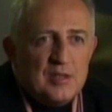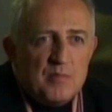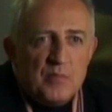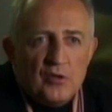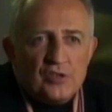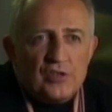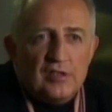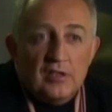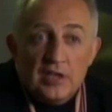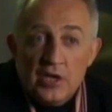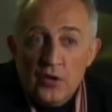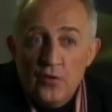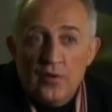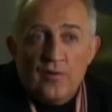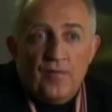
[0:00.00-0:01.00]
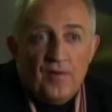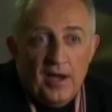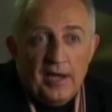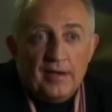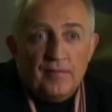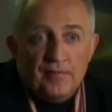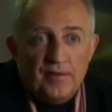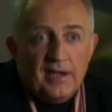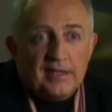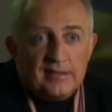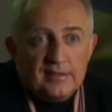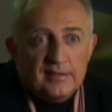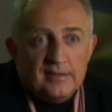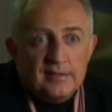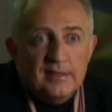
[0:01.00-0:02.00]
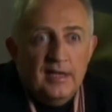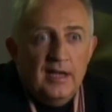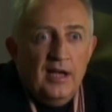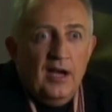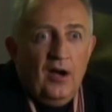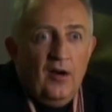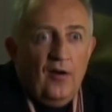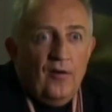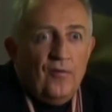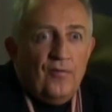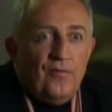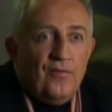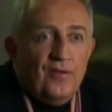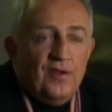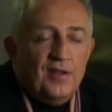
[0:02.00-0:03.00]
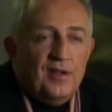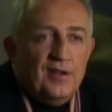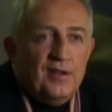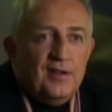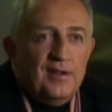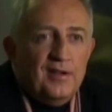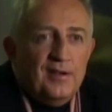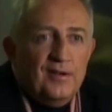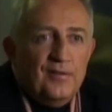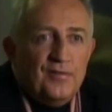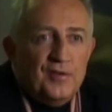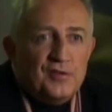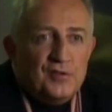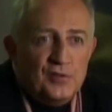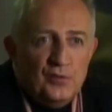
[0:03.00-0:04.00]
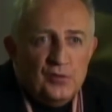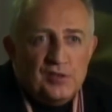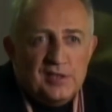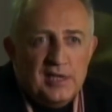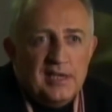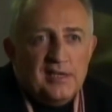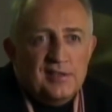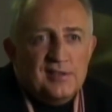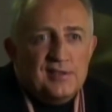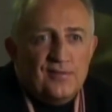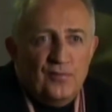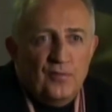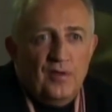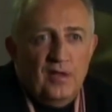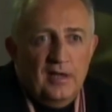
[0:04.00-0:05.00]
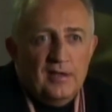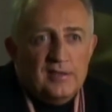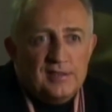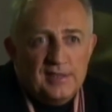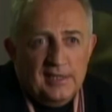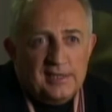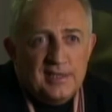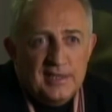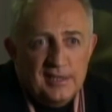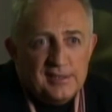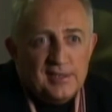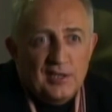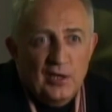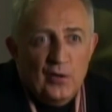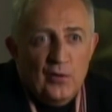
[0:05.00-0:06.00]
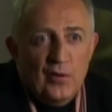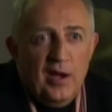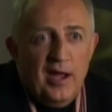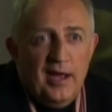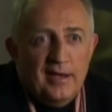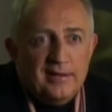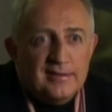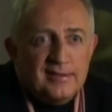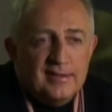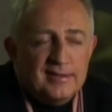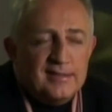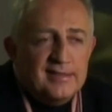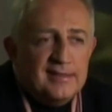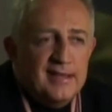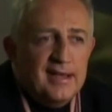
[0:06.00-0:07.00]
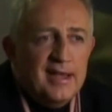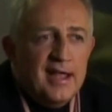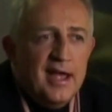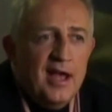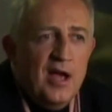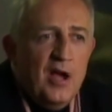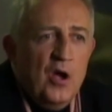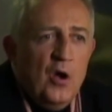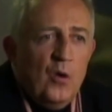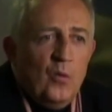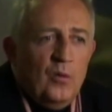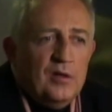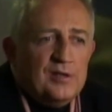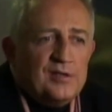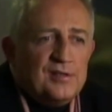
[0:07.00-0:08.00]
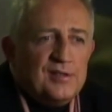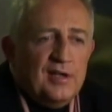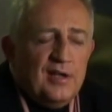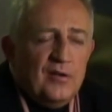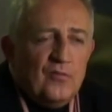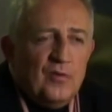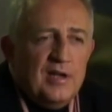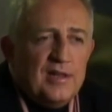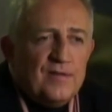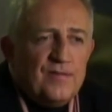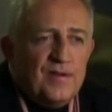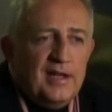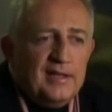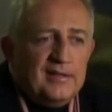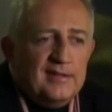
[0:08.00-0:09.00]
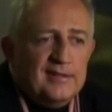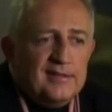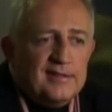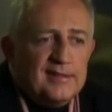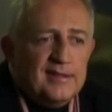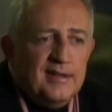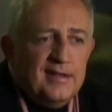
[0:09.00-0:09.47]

the musical unifying factor of, uh, uh of the two scenes uh, 60 years ago and uh, today was uh, really the fact that